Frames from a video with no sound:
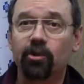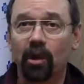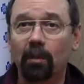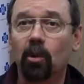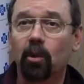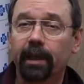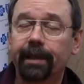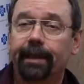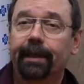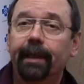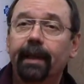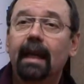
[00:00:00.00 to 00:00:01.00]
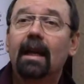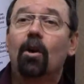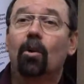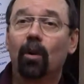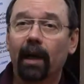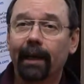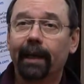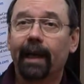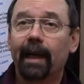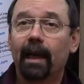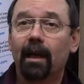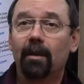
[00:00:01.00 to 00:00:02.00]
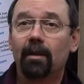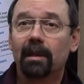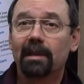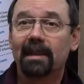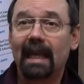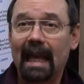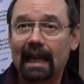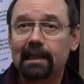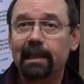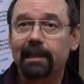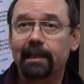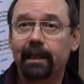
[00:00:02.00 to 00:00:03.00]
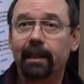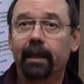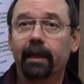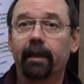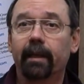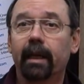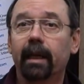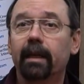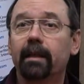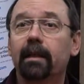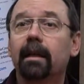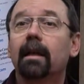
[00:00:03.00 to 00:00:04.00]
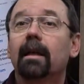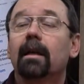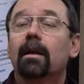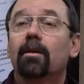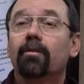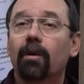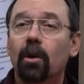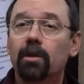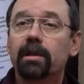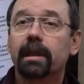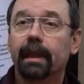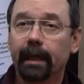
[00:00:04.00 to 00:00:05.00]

of trouble with right now is access to care, getting folks